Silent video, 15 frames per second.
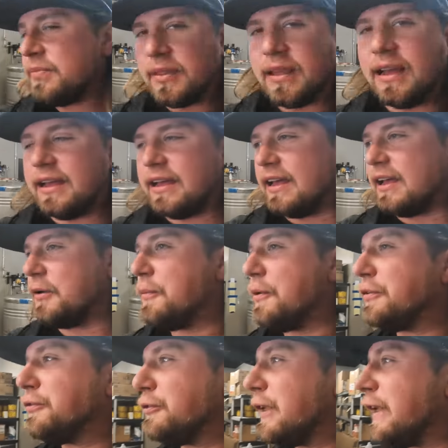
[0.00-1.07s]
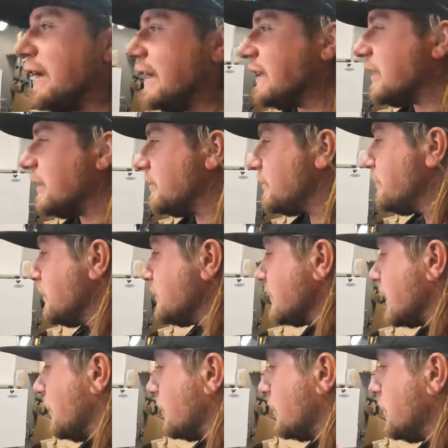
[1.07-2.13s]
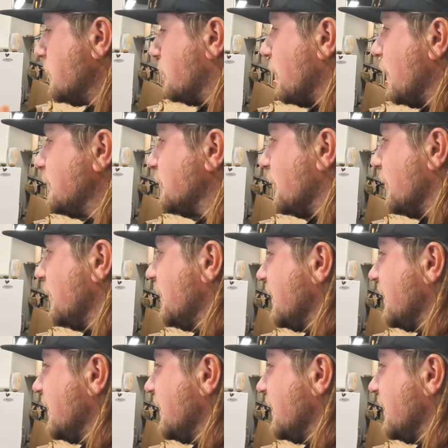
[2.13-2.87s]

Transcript: when it's I almost related it to it smells like a good pretzel.